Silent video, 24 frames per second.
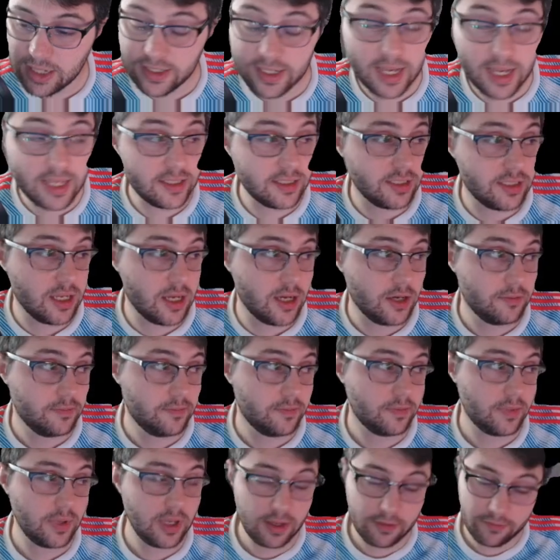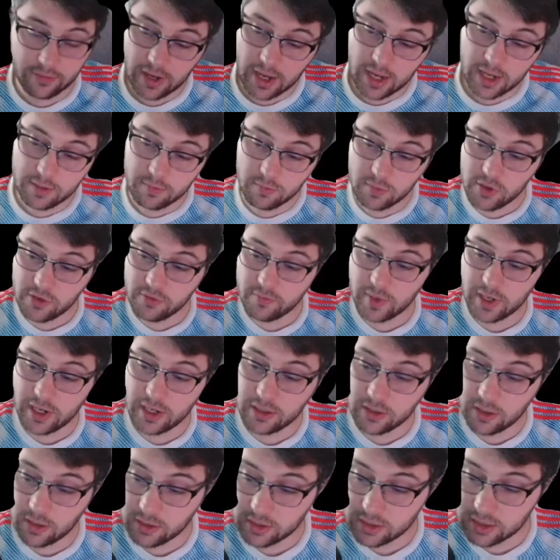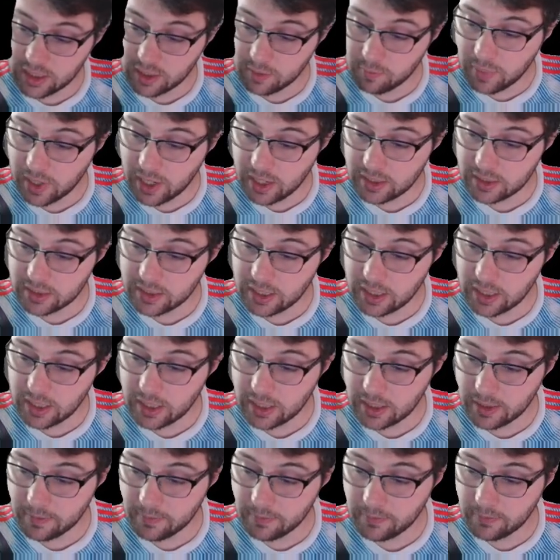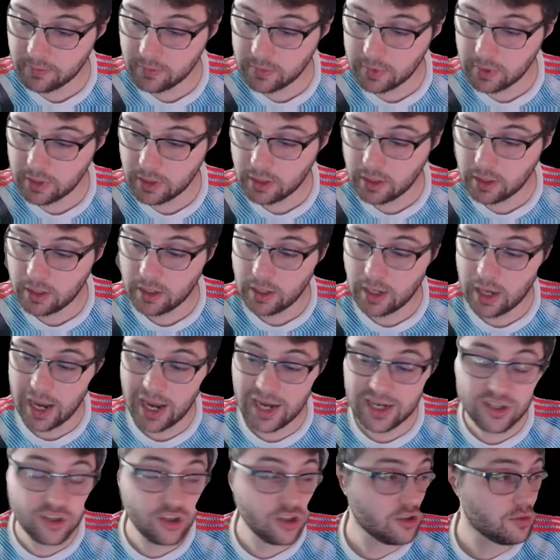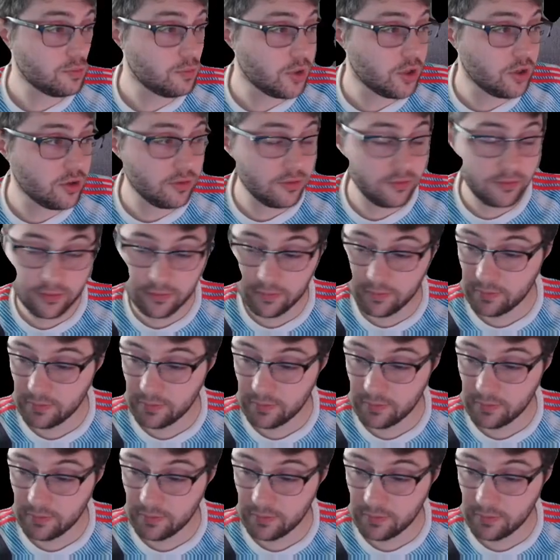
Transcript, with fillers: dead zone, if I move my analog stick past here, I should move